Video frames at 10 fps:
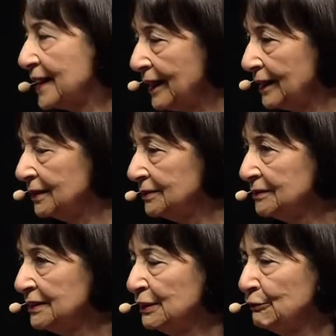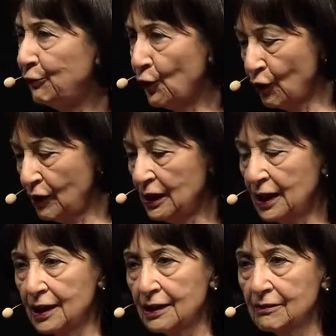egg for
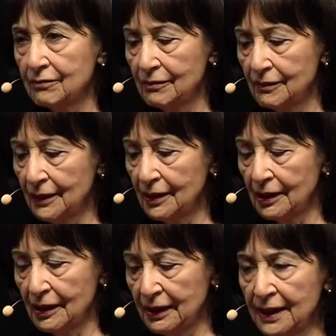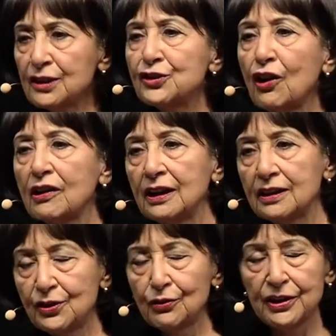her little
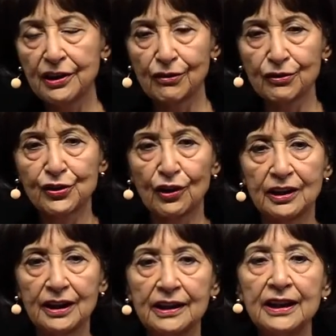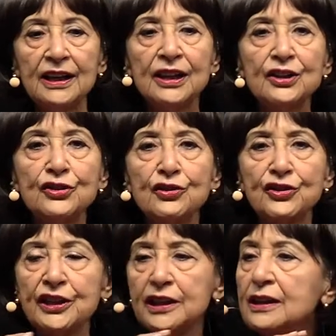toddler, 2-year-old toddler. So
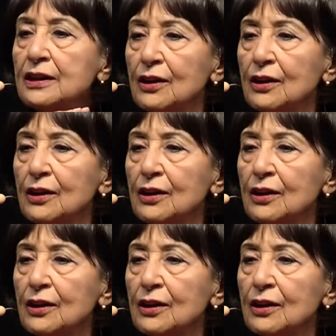she